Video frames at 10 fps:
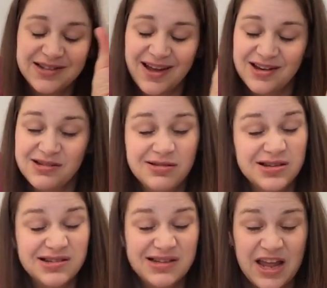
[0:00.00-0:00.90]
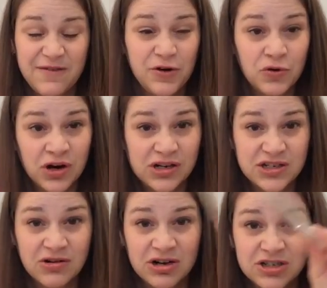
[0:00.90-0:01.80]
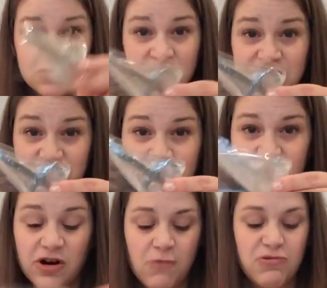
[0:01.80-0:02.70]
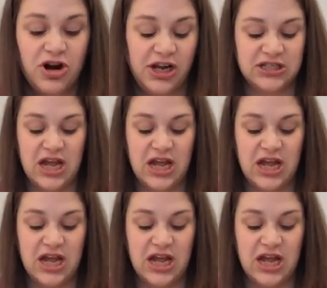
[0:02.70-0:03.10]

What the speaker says: Again, save and hoard is yours, or to use for home parties.